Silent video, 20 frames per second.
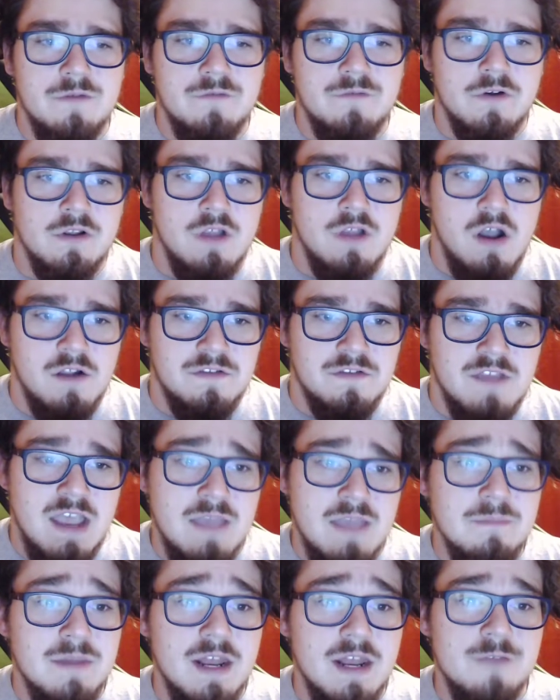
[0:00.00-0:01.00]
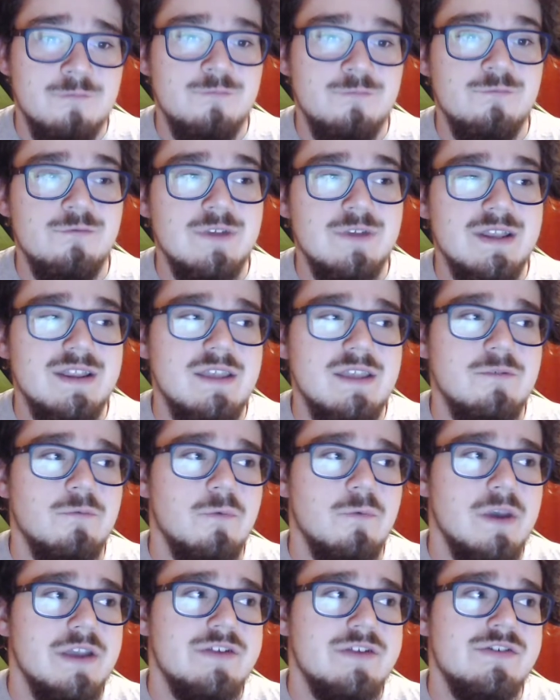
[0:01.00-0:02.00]
long time, but I really
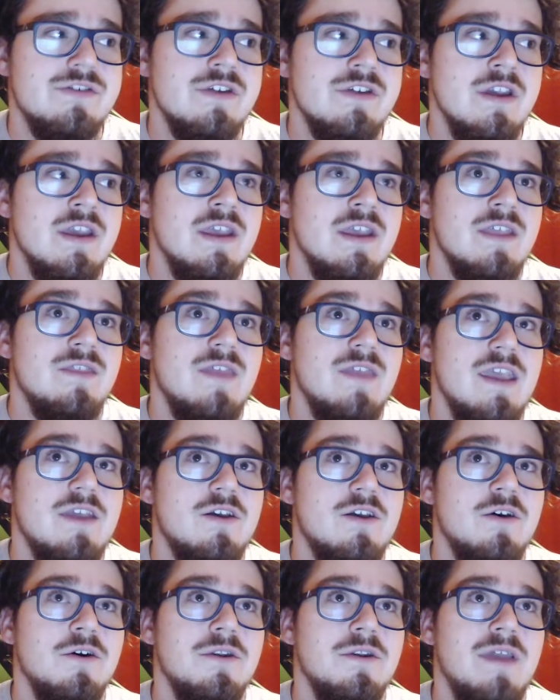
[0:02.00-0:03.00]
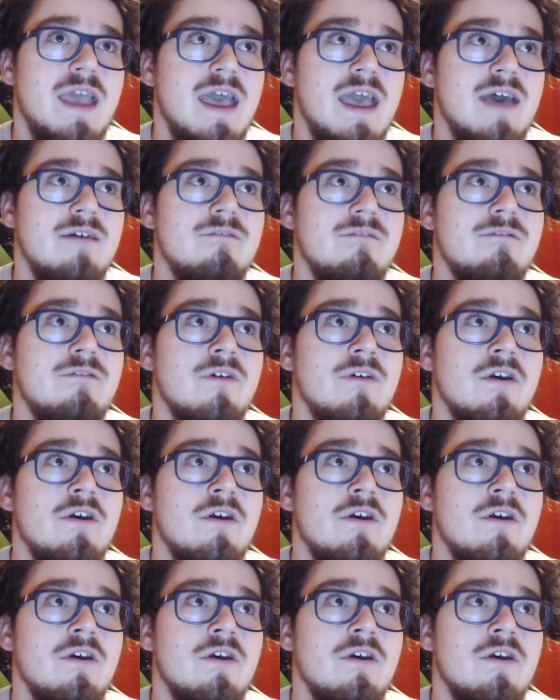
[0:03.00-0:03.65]
wish they could have